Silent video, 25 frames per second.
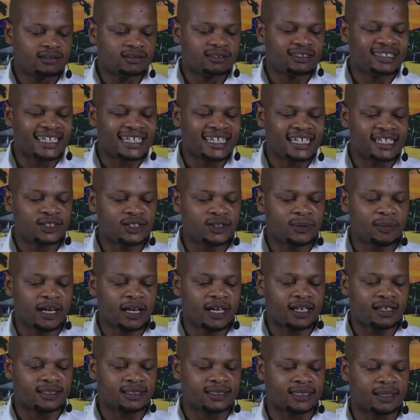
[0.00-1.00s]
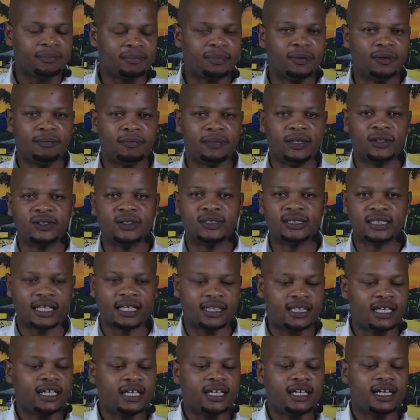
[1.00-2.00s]
need to make an example, because I
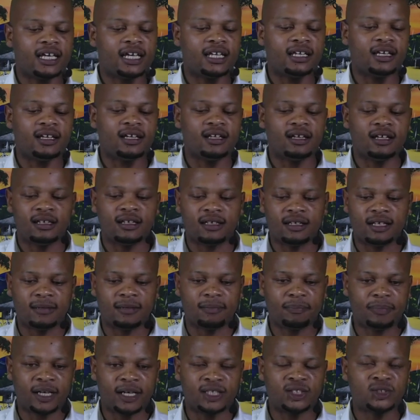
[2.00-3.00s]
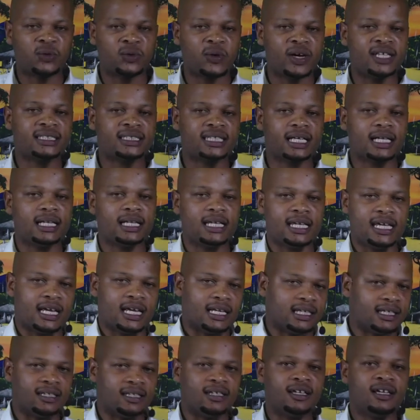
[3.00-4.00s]
think it punctuates
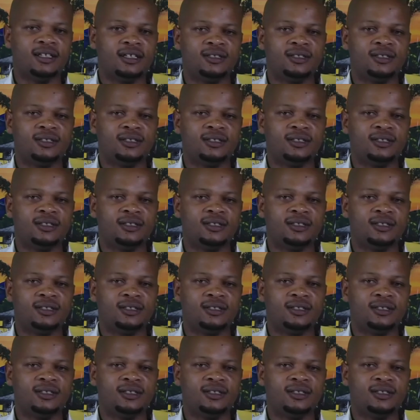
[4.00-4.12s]
clearly